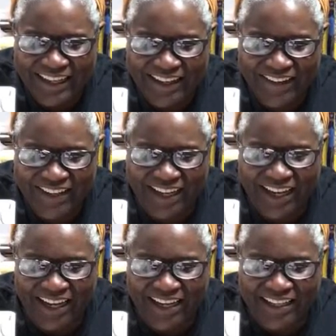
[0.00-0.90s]
oh
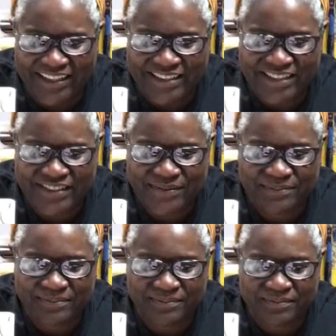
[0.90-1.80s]
gosh.
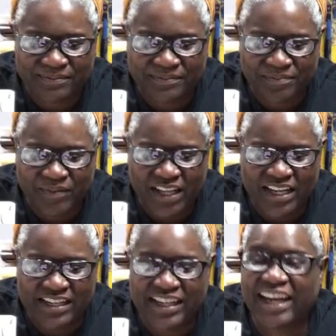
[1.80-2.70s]

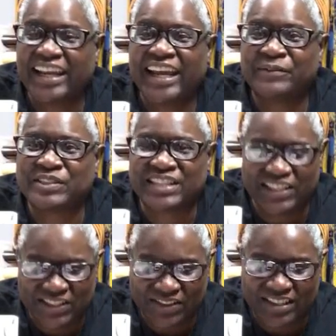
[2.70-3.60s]
And Diane was
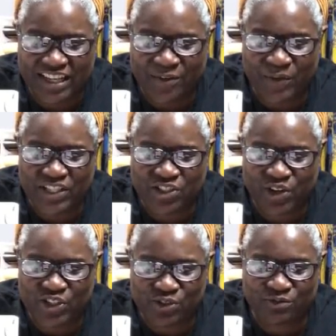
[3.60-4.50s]
also saying
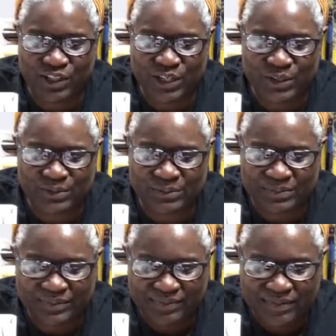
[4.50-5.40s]
restart your phone.
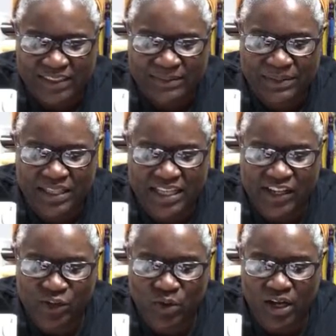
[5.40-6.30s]
But
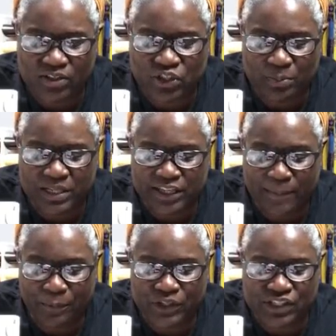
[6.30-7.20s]
thank you all so much. I
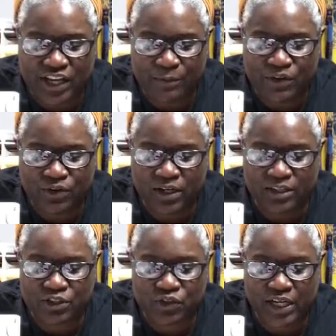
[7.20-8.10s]
appreciate when you
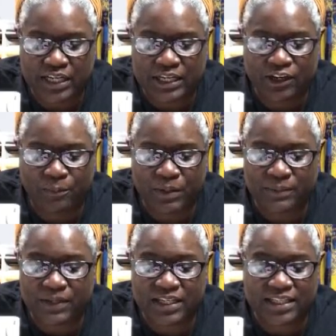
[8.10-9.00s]
all are trying to help
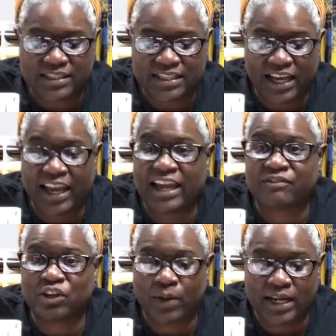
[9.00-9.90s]
me because I
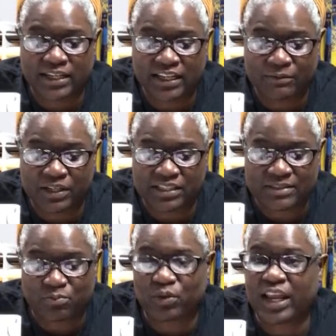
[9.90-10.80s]
have no idea when
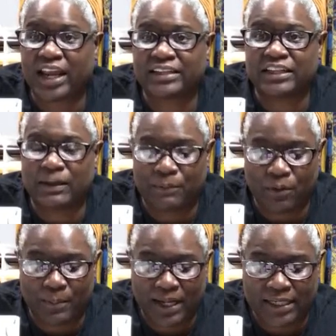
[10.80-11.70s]
it's acting up
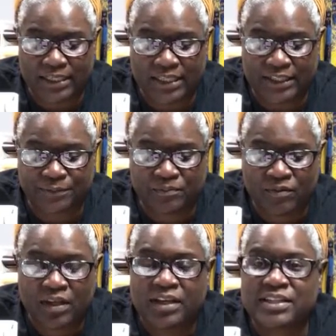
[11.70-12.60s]
on my end.
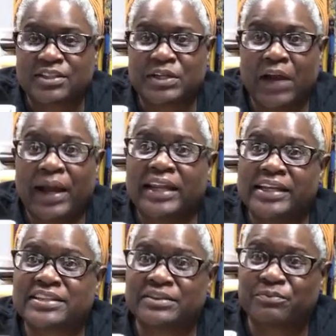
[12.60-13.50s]
So now I
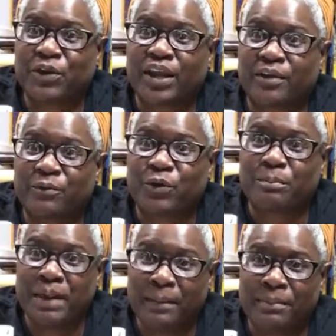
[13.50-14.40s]
need to re
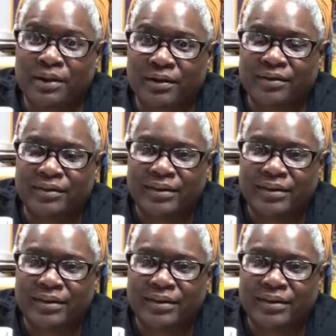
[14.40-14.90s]
remember